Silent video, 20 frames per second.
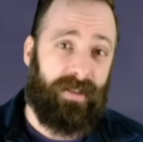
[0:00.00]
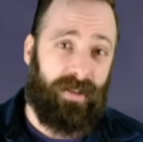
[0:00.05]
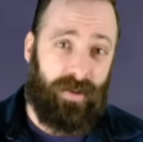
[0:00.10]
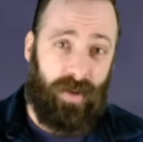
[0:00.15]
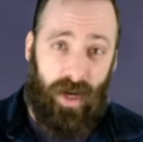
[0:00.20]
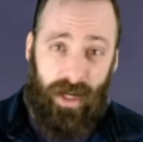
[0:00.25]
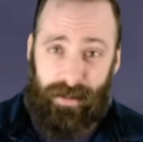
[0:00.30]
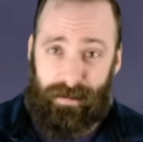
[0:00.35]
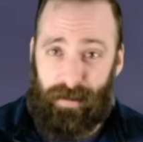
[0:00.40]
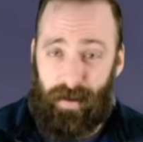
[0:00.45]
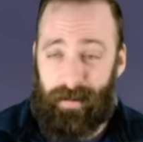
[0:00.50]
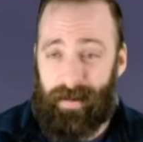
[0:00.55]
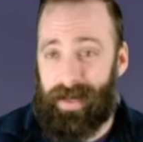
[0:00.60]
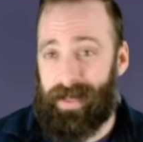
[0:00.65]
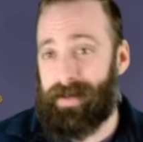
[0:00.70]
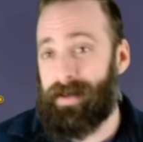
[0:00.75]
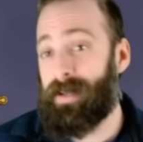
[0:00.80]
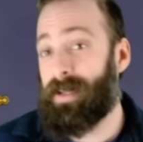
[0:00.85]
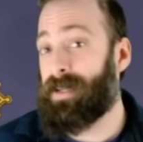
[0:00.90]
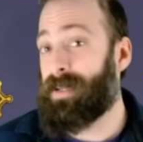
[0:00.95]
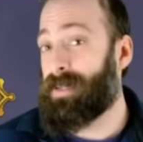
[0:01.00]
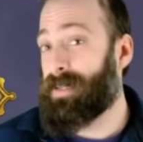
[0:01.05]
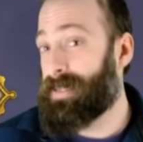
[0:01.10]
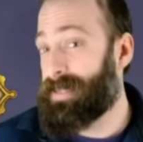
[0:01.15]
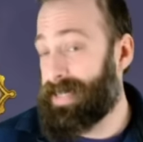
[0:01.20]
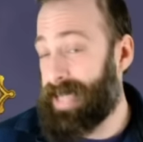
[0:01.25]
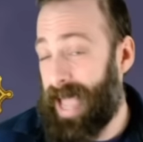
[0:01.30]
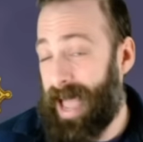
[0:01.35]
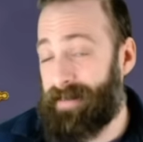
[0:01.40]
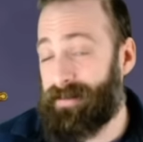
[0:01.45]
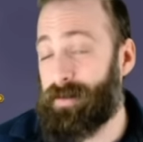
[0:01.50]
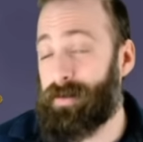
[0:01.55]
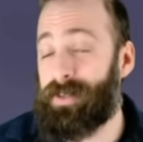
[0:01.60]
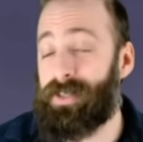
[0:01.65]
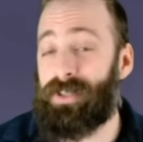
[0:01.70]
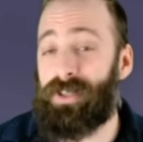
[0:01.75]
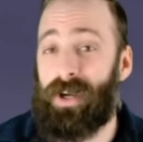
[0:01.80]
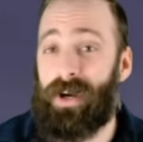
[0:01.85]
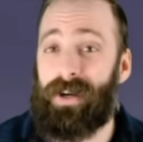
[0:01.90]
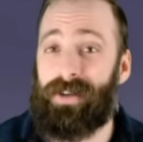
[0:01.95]
crossbowmen,
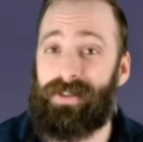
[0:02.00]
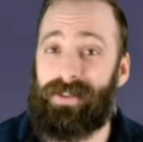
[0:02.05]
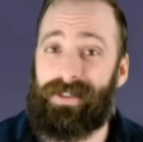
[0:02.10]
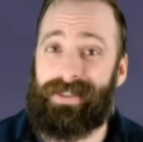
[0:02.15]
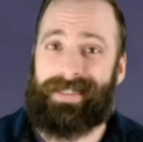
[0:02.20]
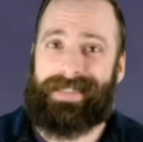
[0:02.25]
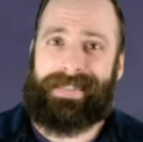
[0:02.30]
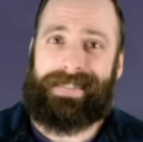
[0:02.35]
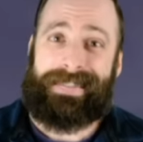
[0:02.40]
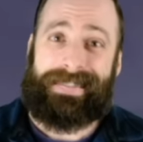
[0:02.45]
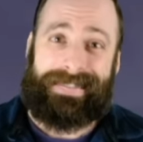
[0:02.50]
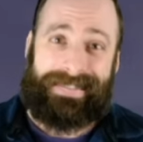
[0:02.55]
cavalry charges,